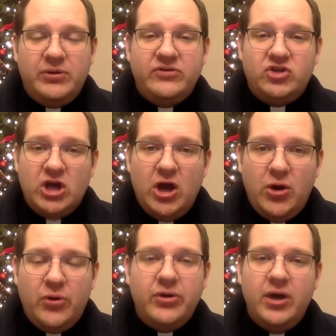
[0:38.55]

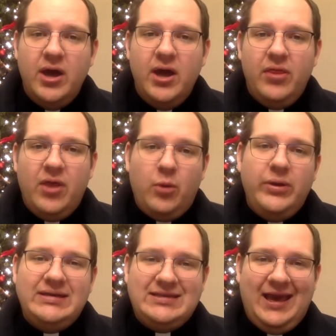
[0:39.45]
shown that
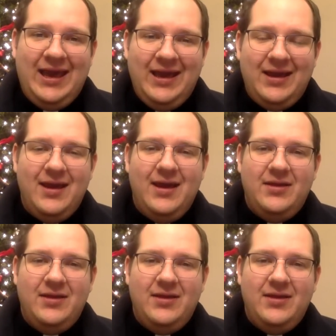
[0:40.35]
we take